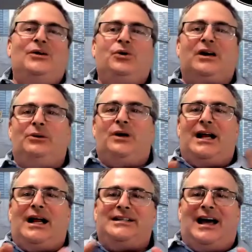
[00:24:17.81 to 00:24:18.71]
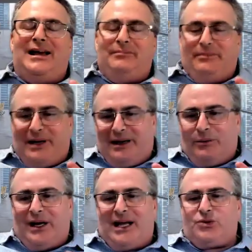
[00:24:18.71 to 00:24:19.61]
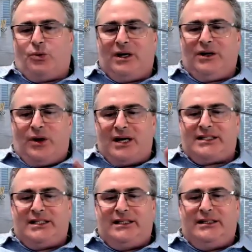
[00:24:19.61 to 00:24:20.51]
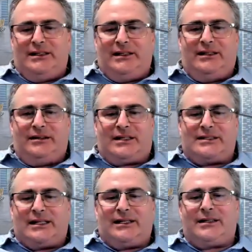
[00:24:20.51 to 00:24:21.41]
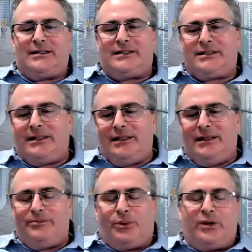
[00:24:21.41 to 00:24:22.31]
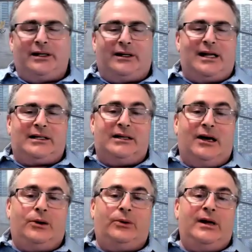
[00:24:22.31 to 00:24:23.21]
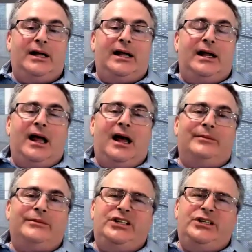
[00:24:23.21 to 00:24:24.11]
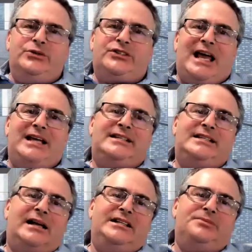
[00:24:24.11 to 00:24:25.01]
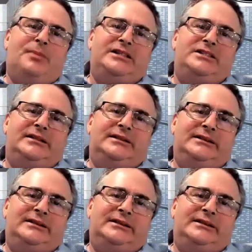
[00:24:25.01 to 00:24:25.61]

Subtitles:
We're going to run out of time, but I want to ask one question here because I think this is important. I'd like to know. Do you use case studies much?